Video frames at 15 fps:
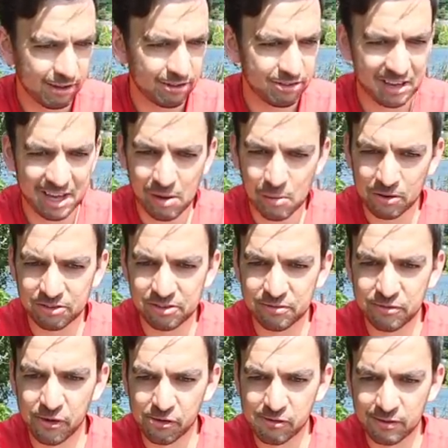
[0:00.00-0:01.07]
say I want to
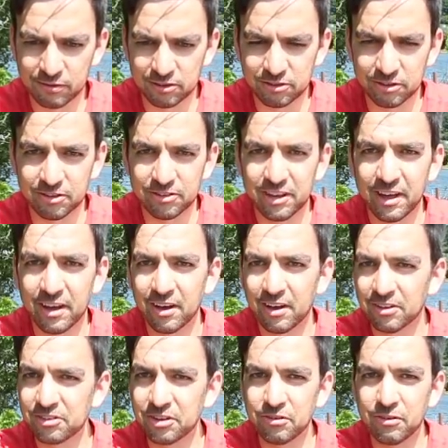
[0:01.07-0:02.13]
photograph the sunset
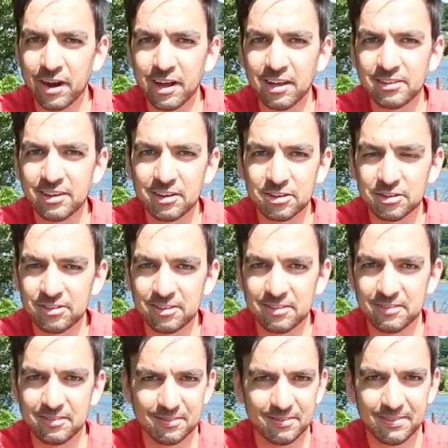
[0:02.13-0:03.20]
or sunrise, I just
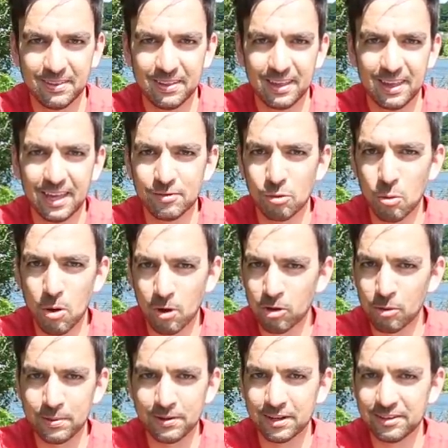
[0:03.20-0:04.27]
either
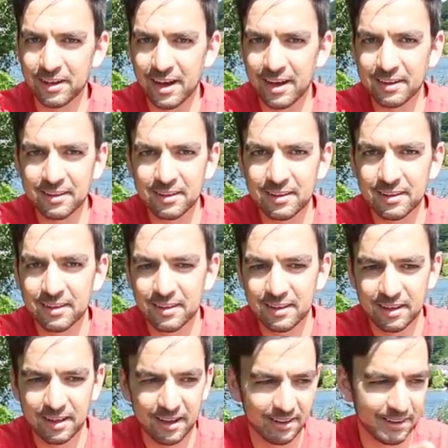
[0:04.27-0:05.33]
walk up in the dark
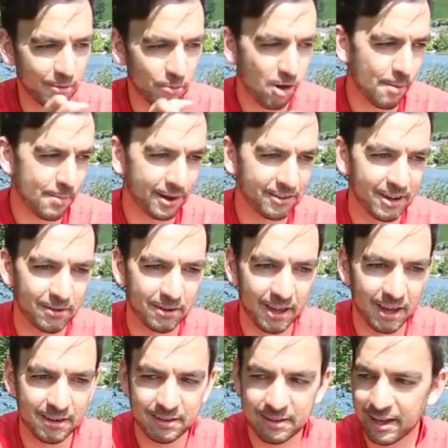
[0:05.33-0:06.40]
and then walk back down
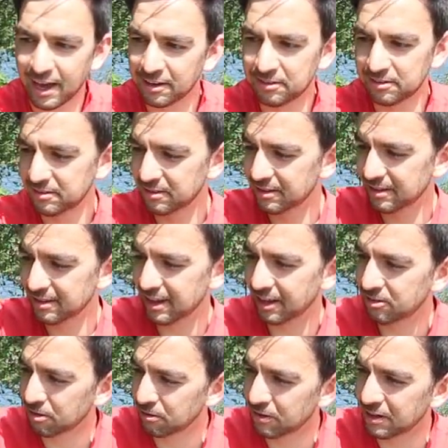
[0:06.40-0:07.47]
again.
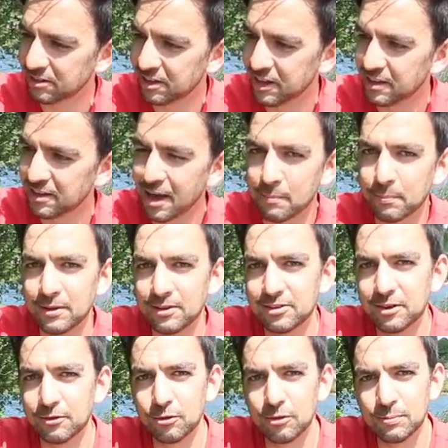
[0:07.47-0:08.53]
I don't really take camping
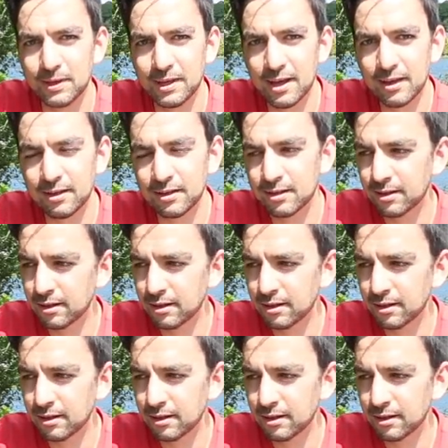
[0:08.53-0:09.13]
stuff with me yet.